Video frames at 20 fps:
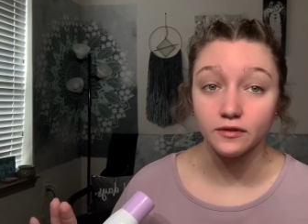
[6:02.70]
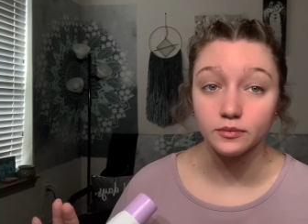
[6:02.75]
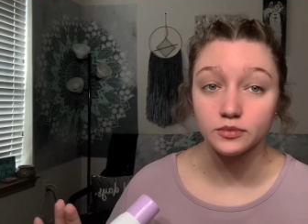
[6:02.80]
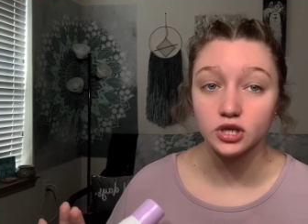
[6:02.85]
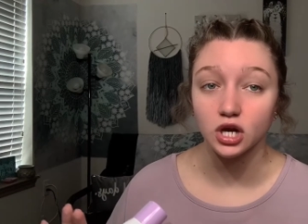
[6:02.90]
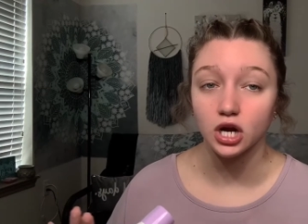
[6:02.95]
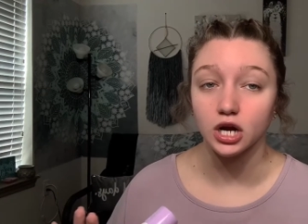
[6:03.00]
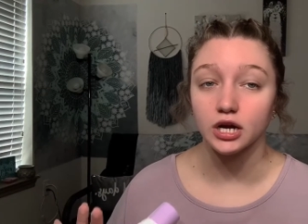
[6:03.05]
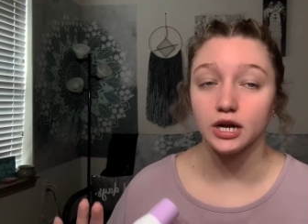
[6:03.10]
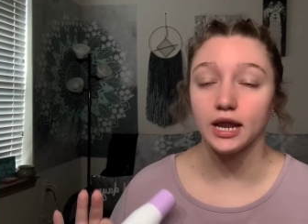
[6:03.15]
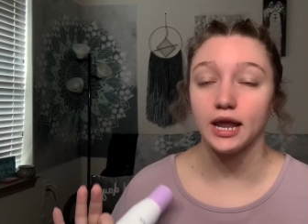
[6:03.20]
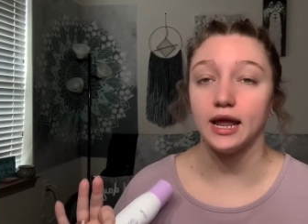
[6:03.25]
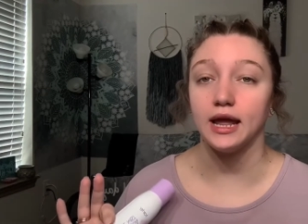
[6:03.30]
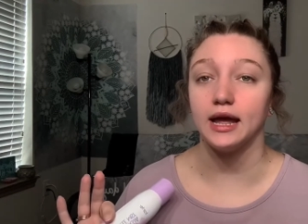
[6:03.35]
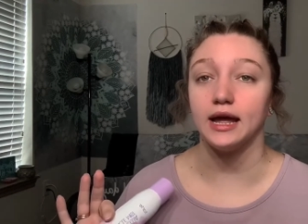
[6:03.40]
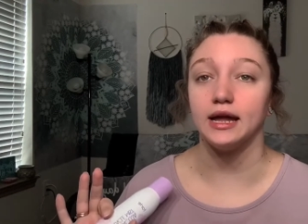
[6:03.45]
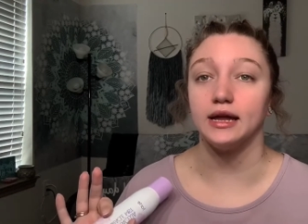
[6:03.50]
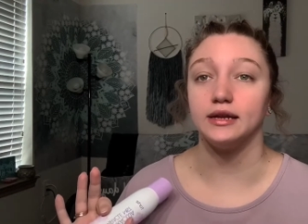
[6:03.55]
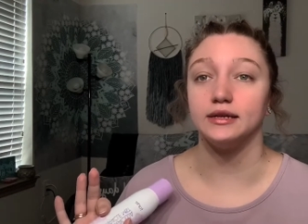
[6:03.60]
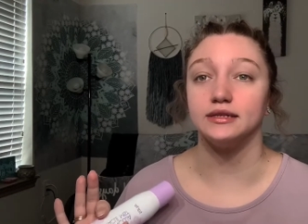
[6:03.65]
Tarte,
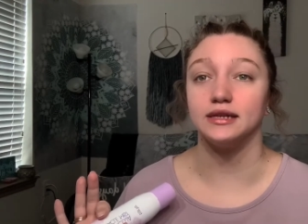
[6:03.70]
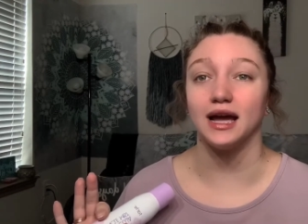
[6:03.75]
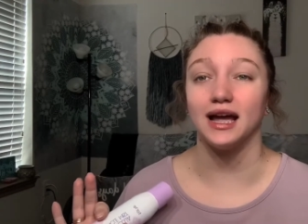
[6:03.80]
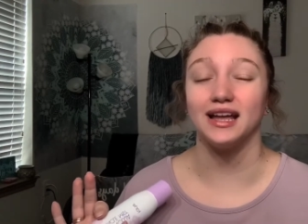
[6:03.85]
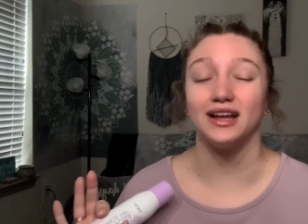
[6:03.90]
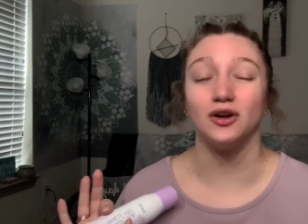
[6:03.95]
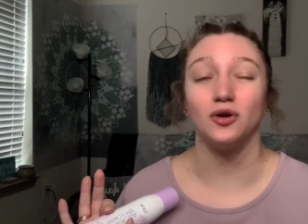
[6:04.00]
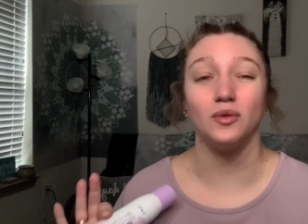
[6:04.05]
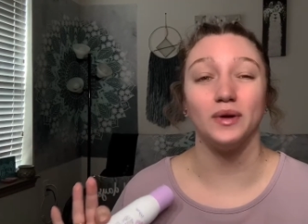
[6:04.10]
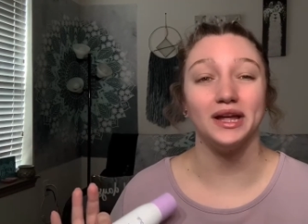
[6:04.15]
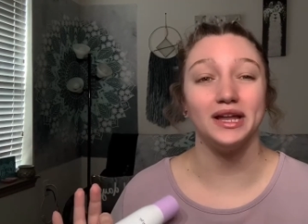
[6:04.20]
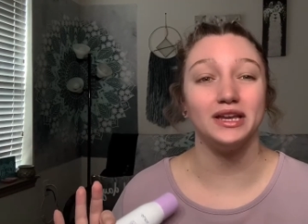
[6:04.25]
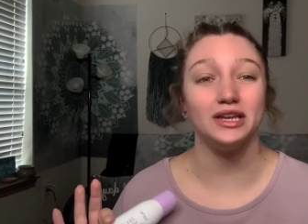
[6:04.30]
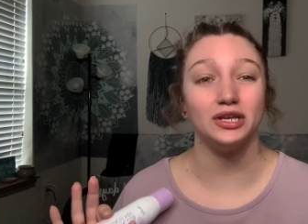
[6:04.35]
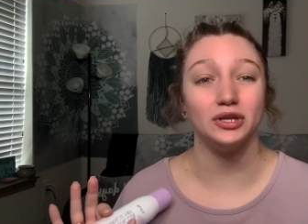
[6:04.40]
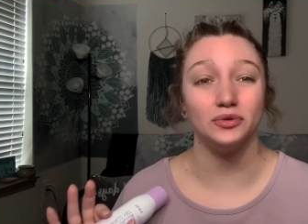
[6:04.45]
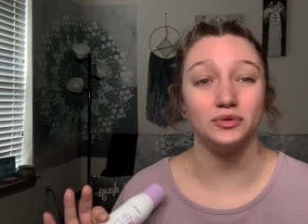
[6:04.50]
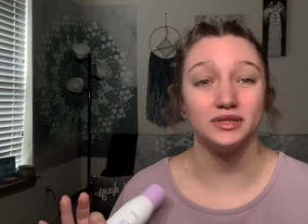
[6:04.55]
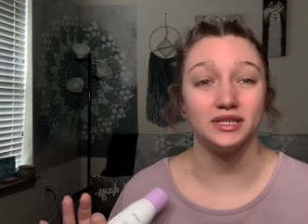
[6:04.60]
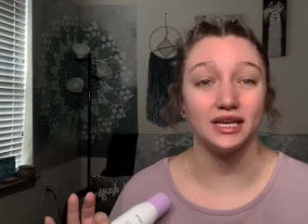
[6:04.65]
and I quit
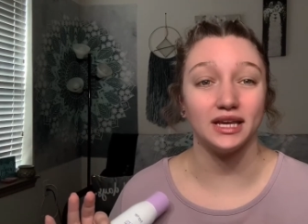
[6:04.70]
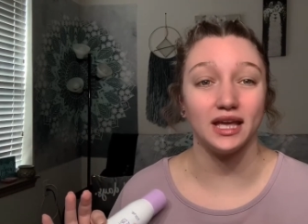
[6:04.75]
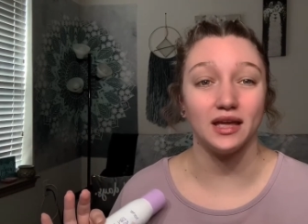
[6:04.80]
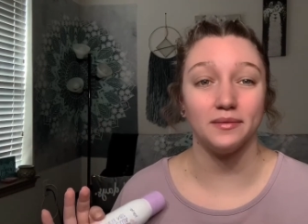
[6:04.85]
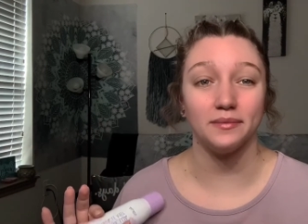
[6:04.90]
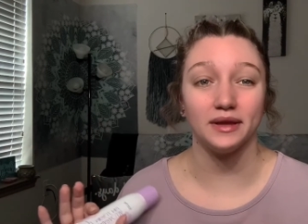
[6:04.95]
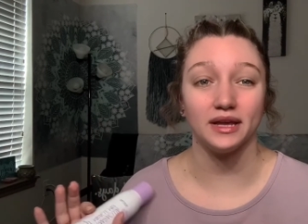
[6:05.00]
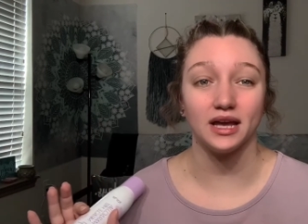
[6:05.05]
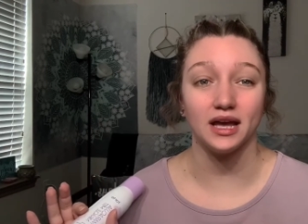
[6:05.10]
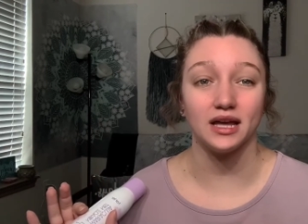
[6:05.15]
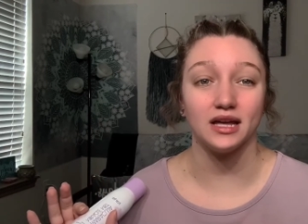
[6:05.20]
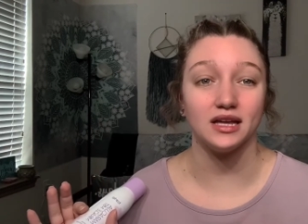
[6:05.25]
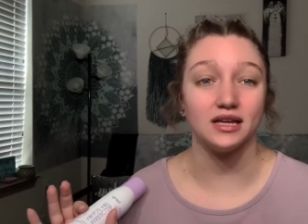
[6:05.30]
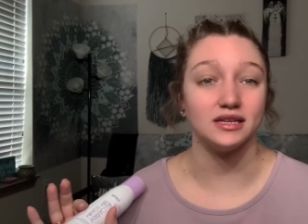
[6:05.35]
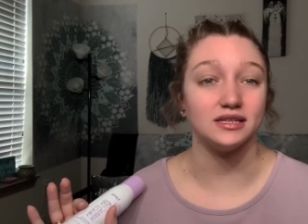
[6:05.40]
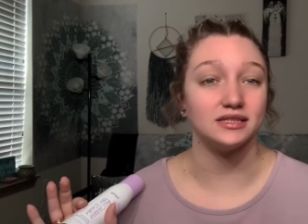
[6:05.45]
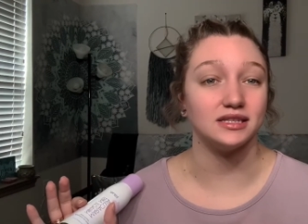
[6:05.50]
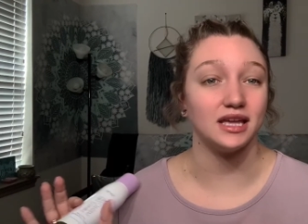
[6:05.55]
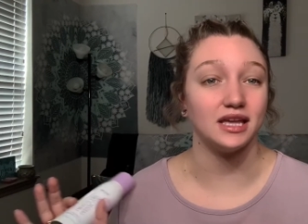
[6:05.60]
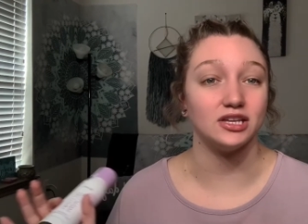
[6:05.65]
using it
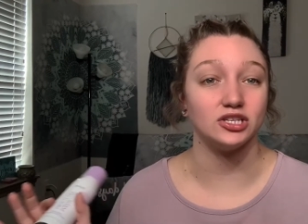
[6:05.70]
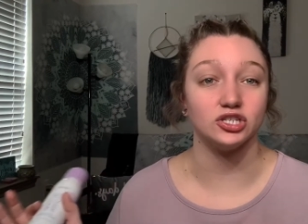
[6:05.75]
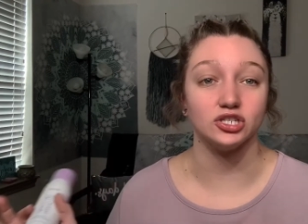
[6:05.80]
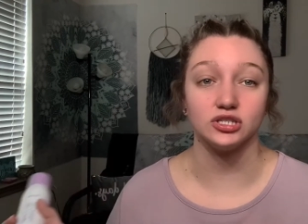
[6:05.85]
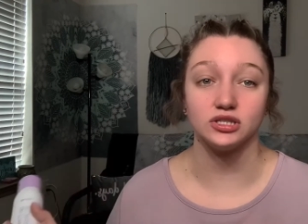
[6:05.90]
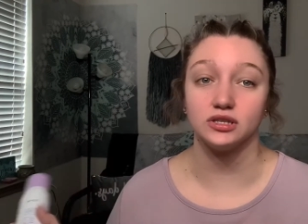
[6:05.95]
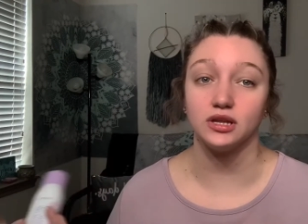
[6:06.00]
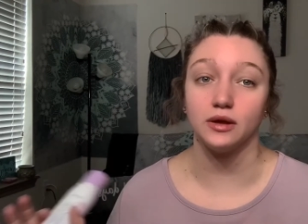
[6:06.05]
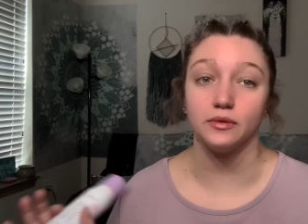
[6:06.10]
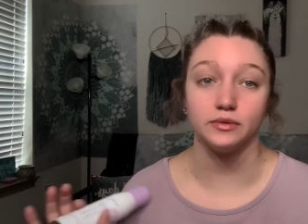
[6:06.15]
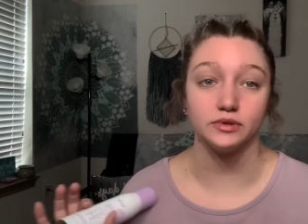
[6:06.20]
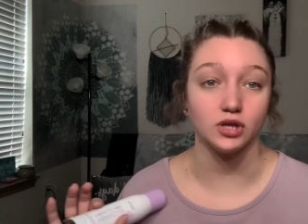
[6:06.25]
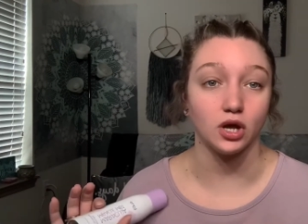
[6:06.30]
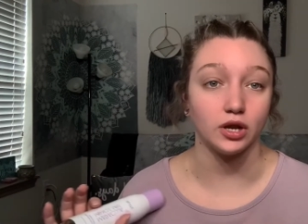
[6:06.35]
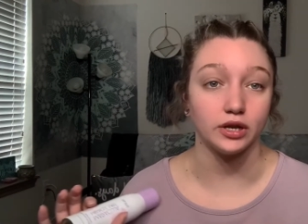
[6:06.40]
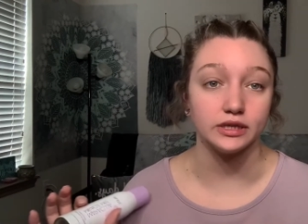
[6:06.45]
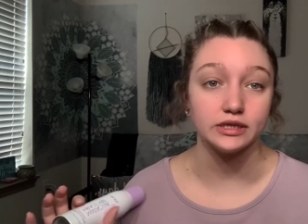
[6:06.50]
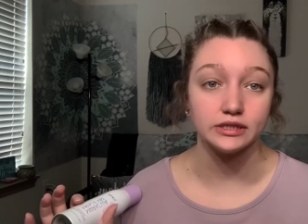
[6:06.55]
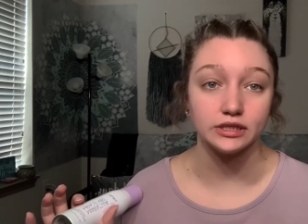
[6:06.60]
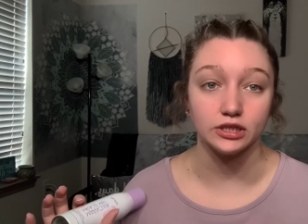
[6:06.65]
because it was
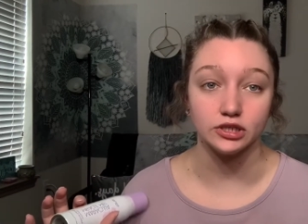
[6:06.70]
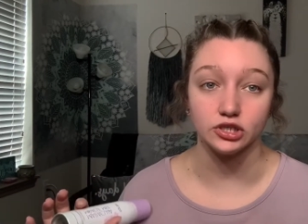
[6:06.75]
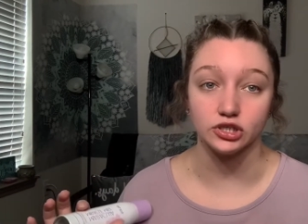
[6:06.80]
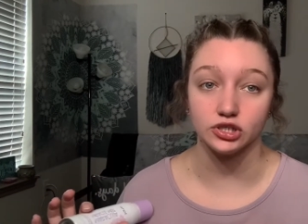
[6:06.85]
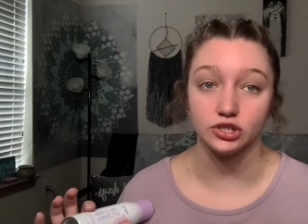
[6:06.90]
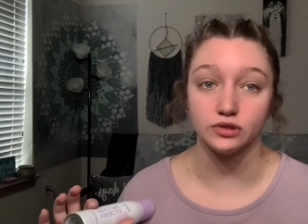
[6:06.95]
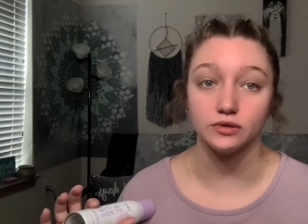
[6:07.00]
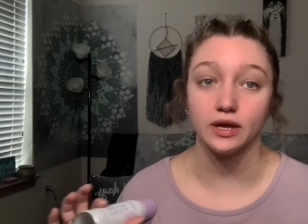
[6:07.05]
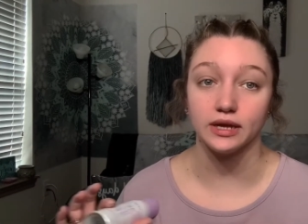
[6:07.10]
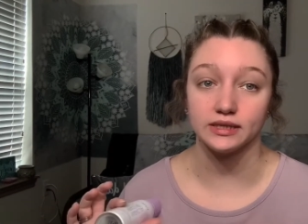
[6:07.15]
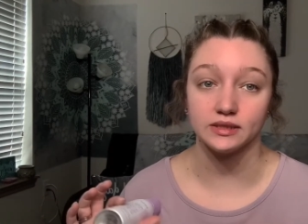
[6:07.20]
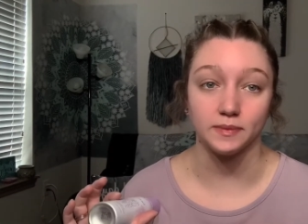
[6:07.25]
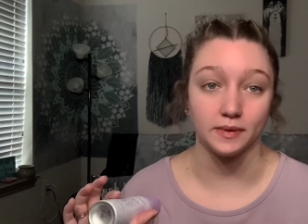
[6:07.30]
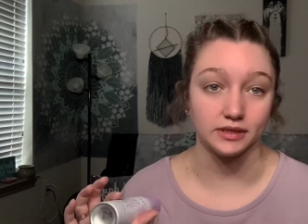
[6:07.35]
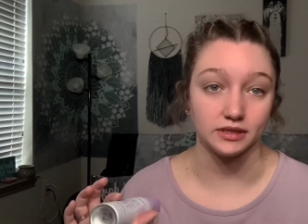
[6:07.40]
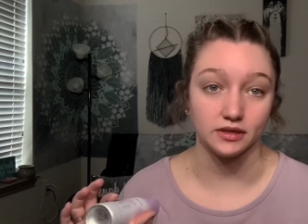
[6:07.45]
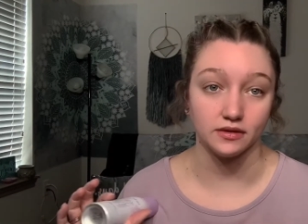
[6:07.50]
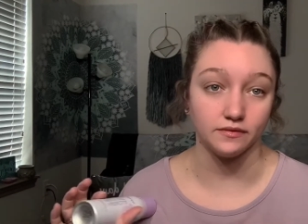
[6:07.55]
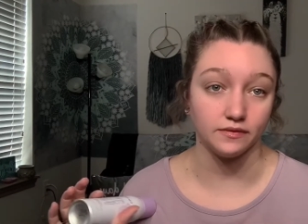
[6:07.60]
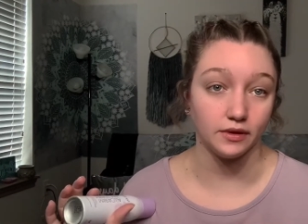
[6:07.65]
honestly just expensive.